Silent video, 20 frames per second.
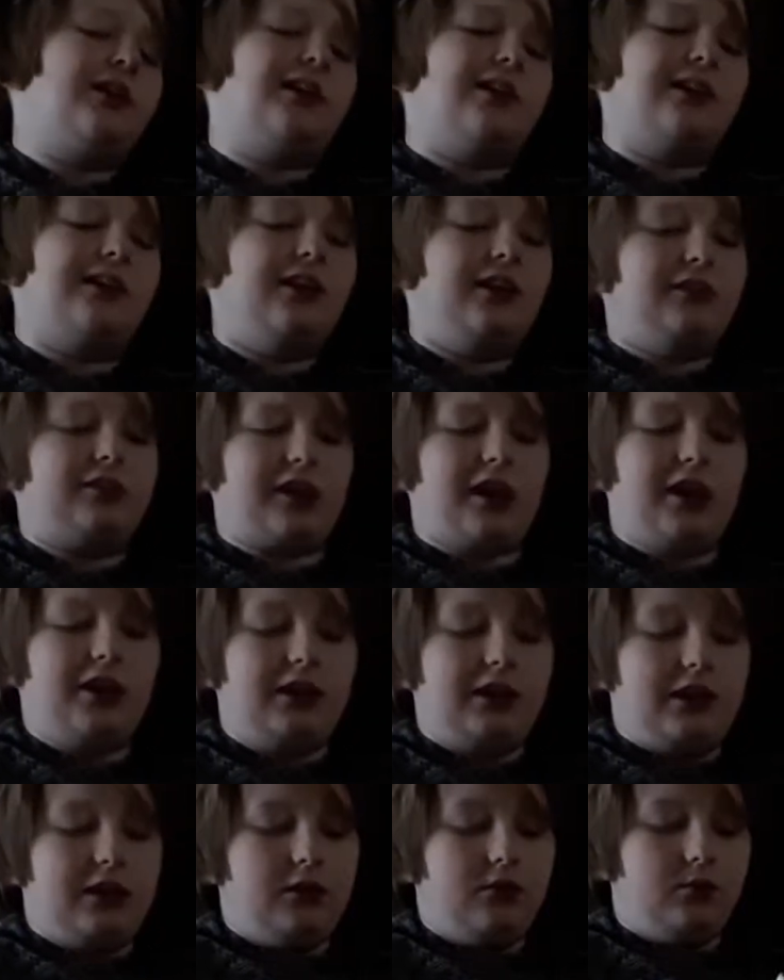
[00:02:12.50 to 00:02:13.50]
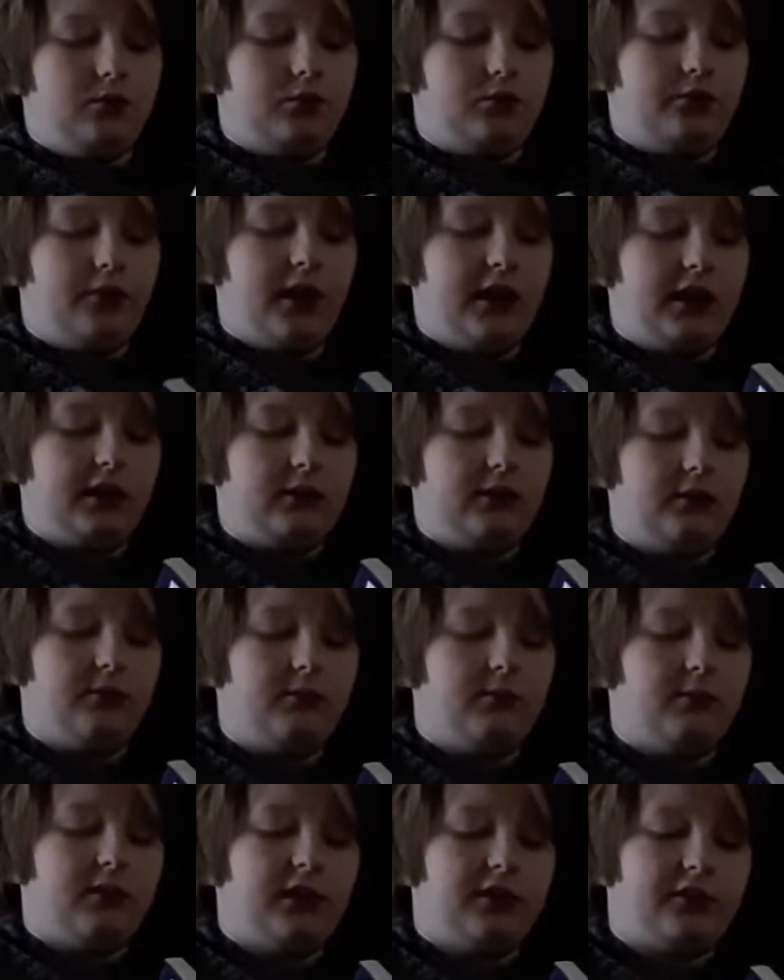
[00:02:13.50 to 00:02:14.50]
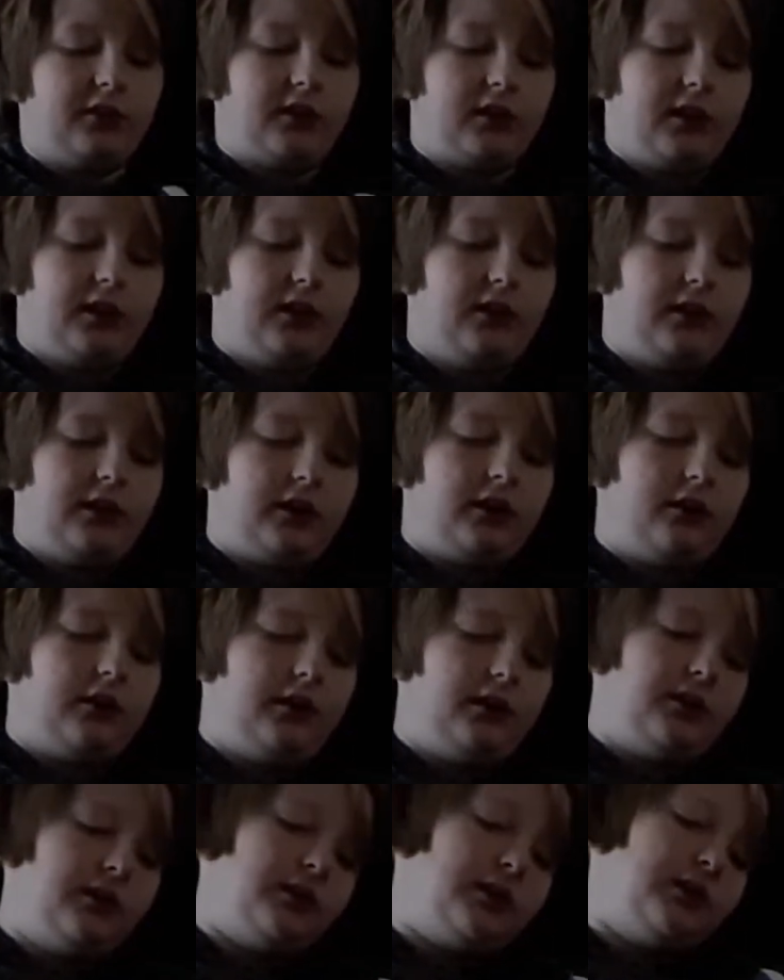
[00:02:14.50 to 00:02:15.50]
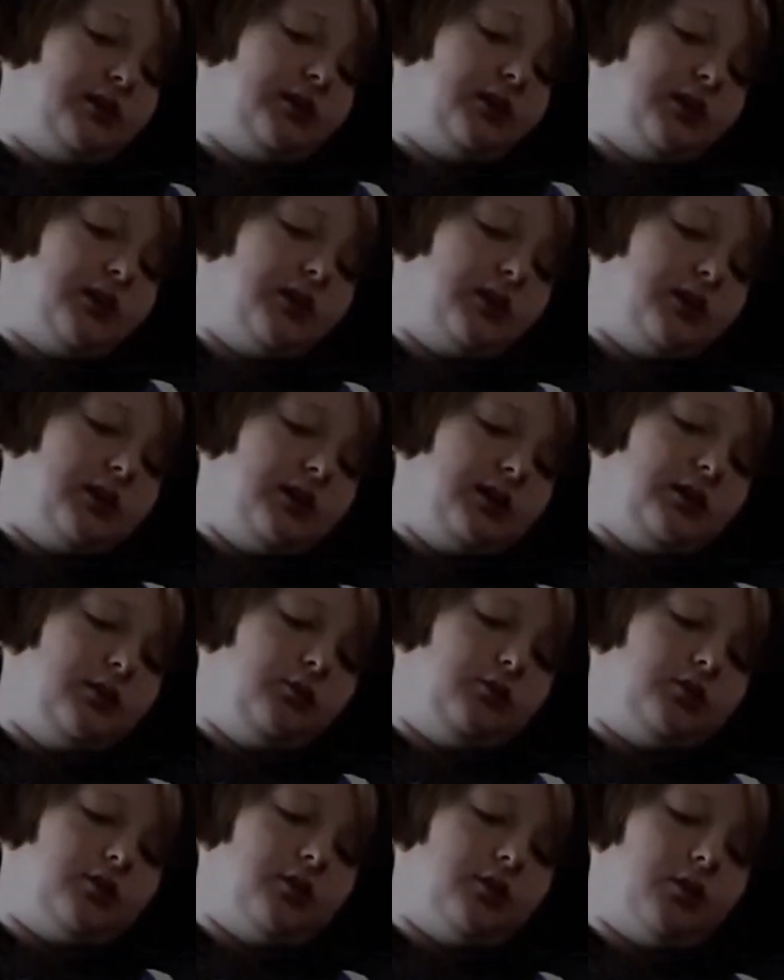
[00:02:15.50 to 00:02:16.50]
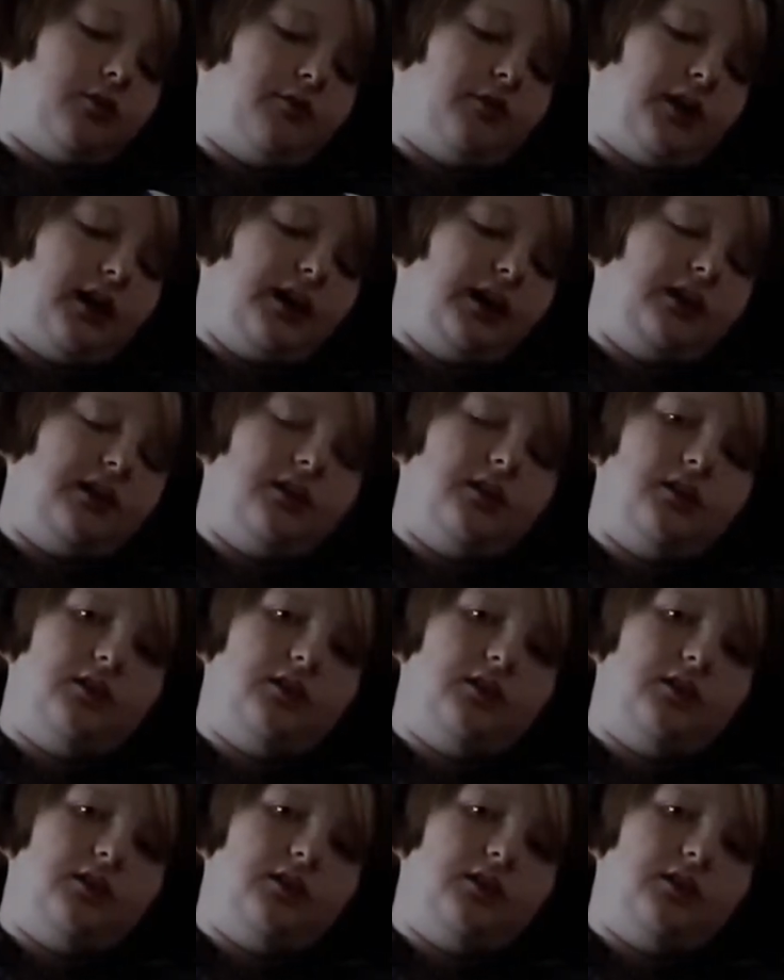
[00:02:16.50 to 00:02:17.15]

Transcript: kids get in a huge fight, basically like a huge snow fight.